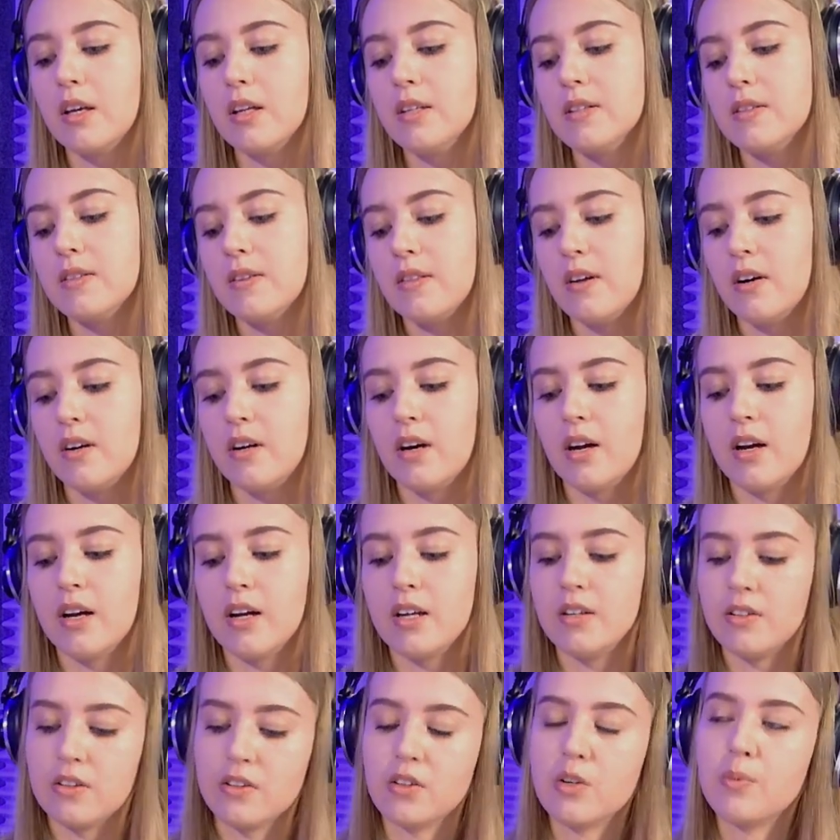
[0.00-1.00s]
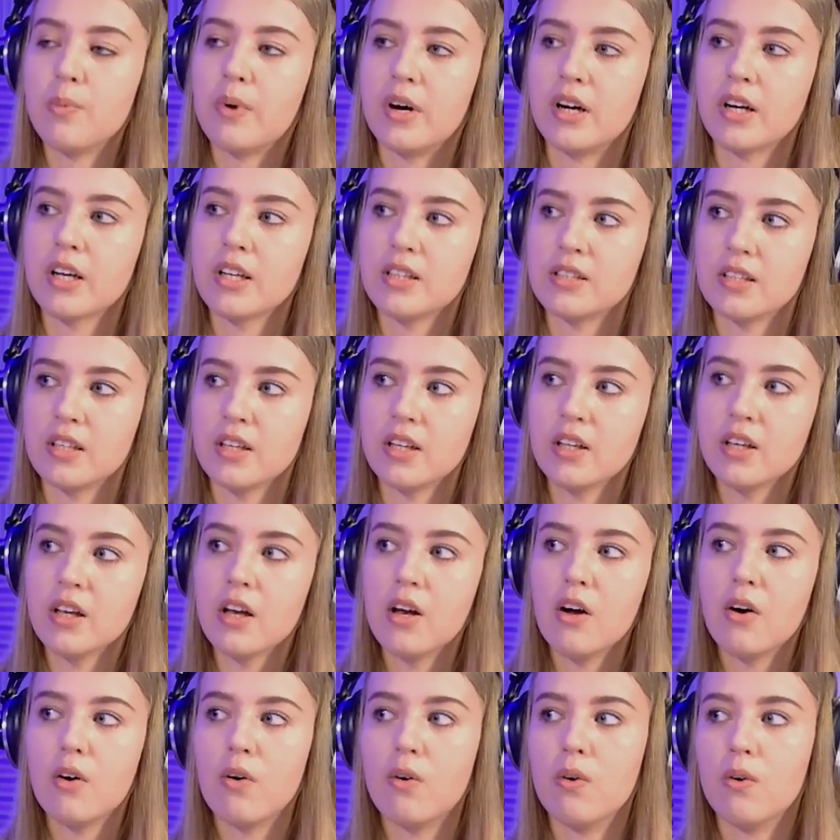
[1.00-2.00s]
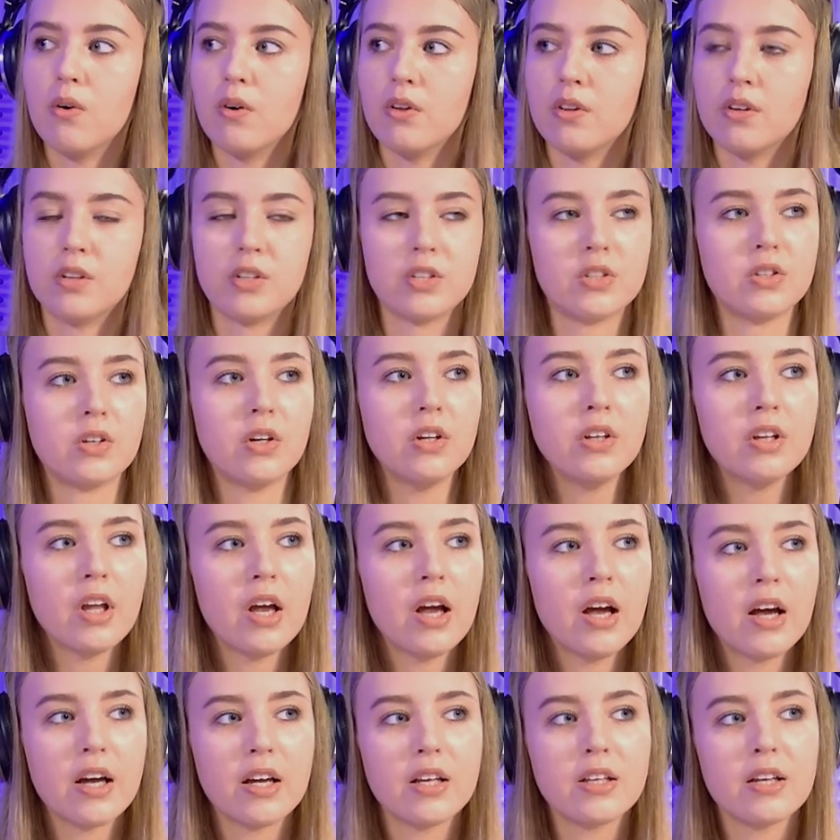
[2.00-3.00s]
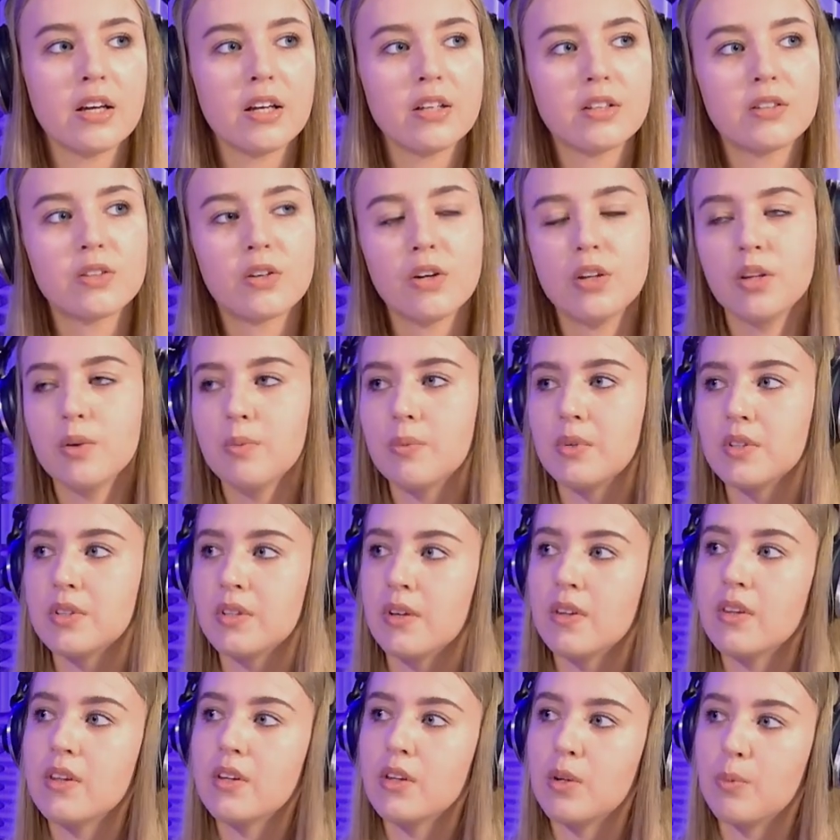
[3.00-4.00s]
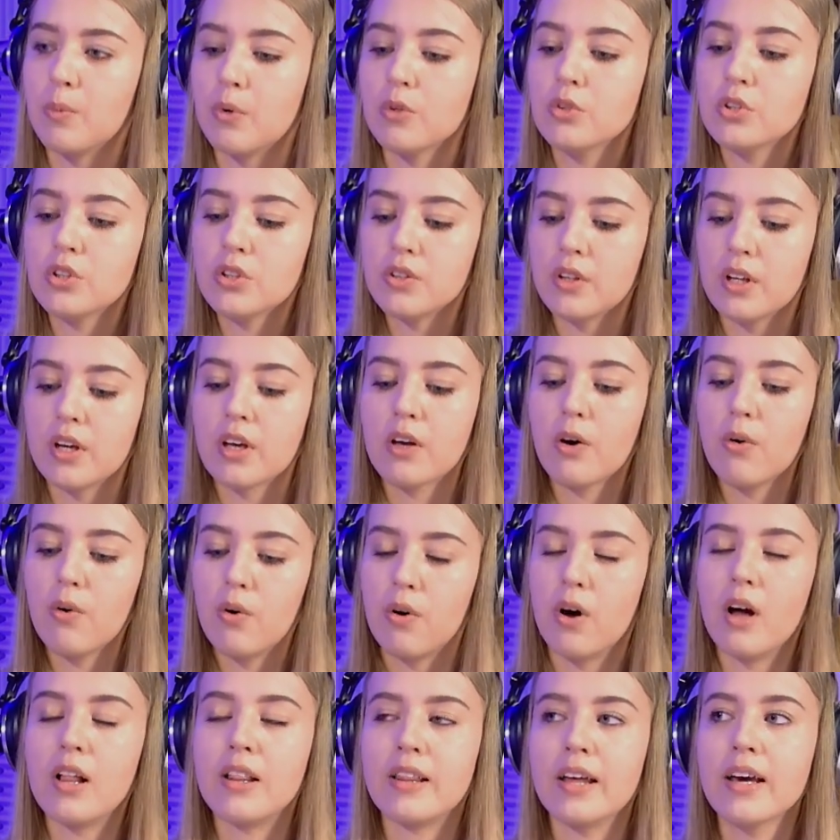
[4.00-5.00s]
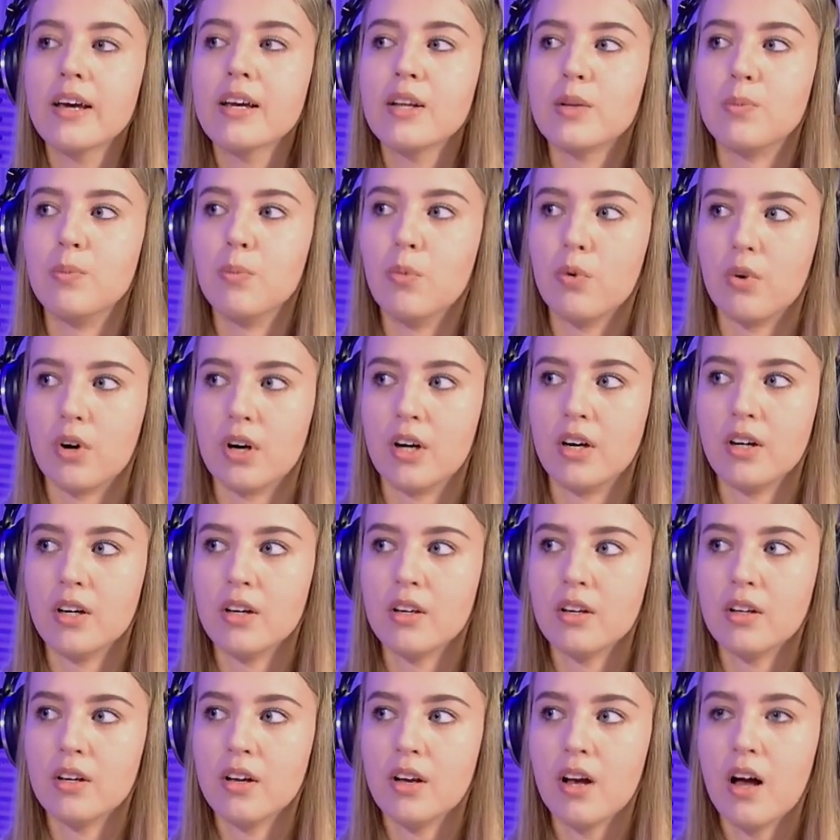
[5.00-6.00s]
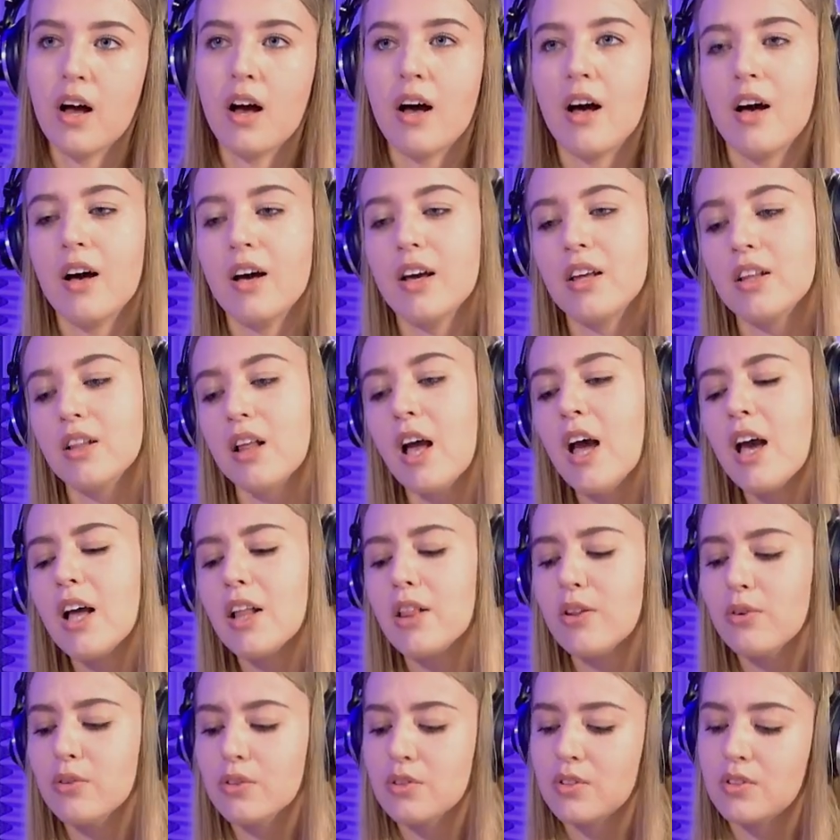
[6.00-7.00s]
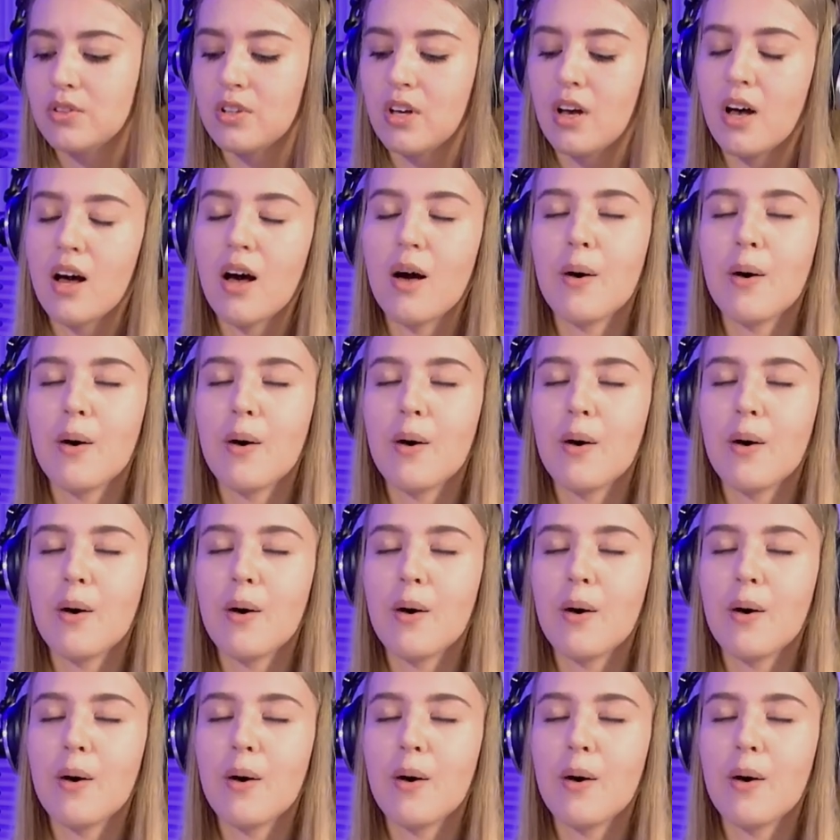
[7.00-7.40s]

is there in your marketing or there is not. It's going to be something emotional, like, oh, I like it more. It looks